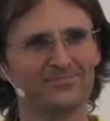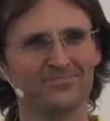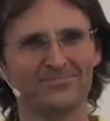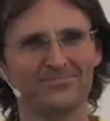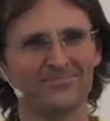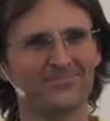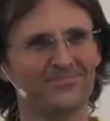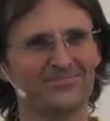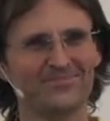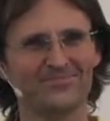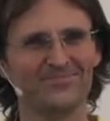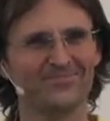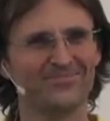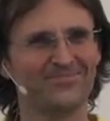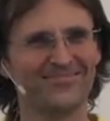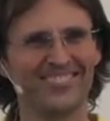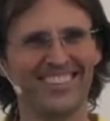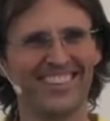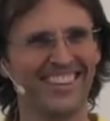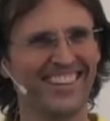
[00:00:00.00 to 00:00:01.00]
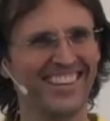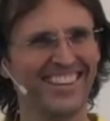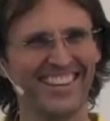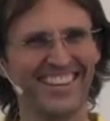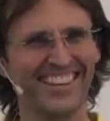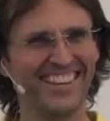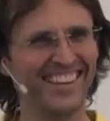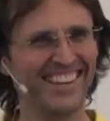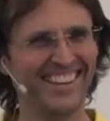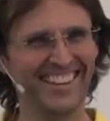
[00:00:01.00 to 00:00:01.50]
Arrogant, superior,
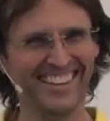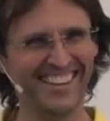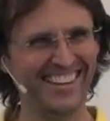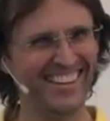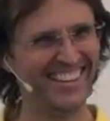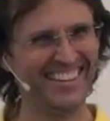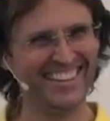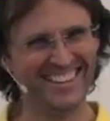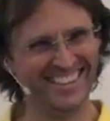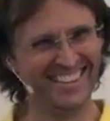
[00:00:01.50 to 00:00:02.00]
all those, yes.